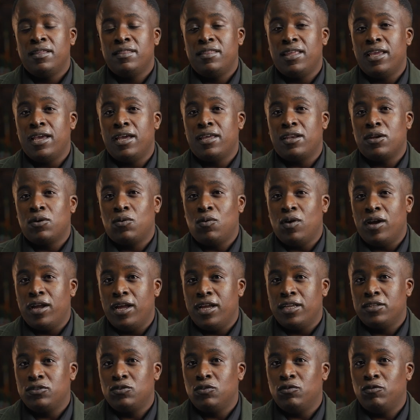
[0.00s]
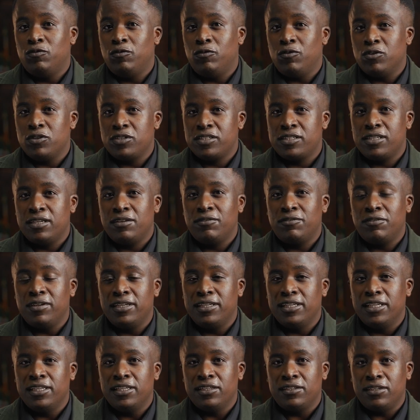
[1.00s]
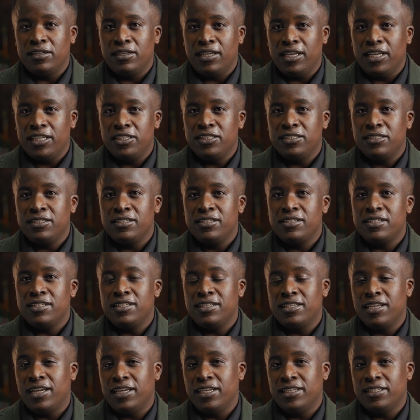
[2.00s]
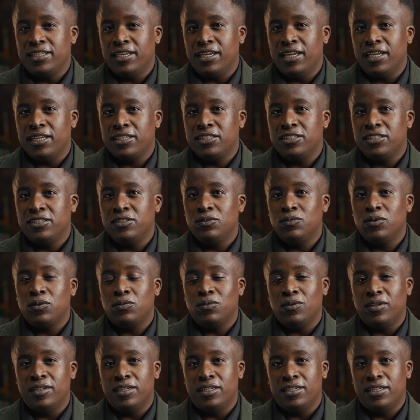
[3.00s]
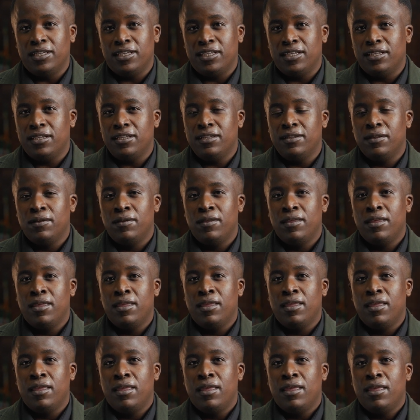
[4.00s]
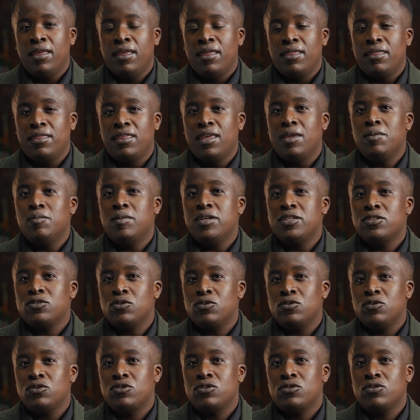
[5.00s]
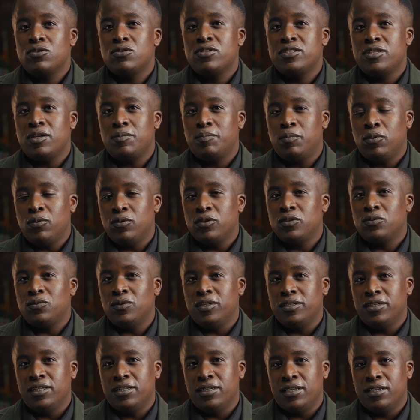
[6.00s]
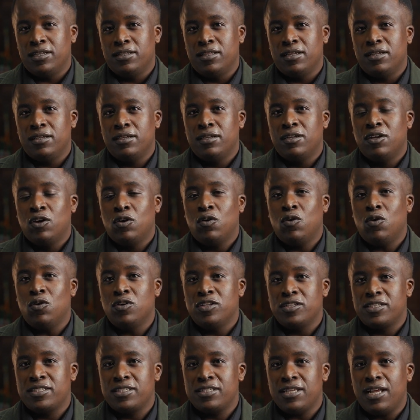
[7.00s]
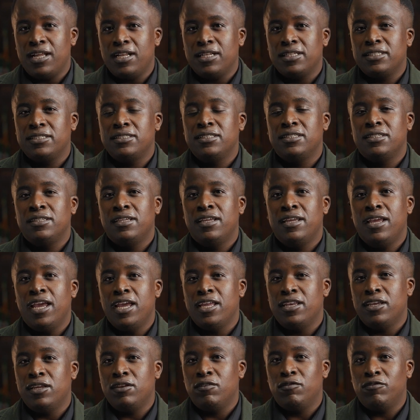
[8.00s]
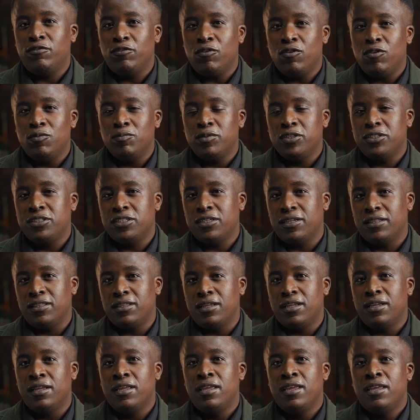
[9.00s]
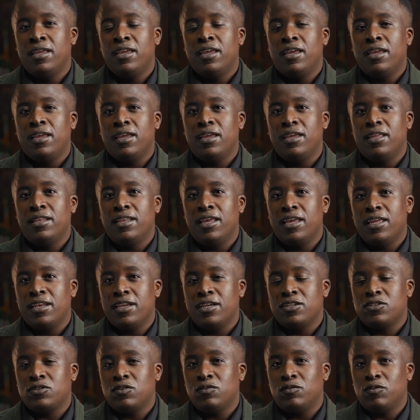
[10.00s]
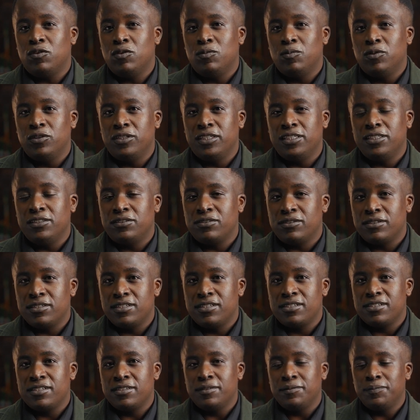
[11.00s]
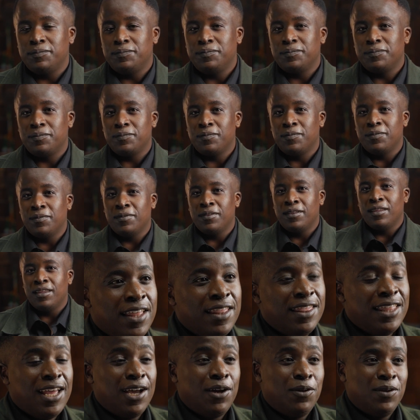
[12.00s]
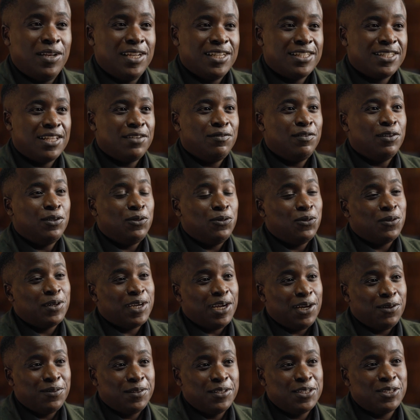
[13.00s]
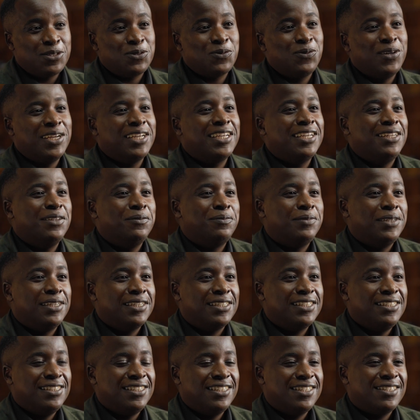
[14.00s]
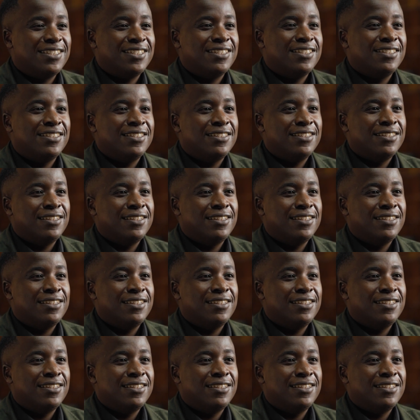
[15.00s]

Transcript: They are required to foster friendly relations in their interaction with one another. They must also support one another, consult, and inform each other in areas of common interest. Now, let's have a look how this works in practice.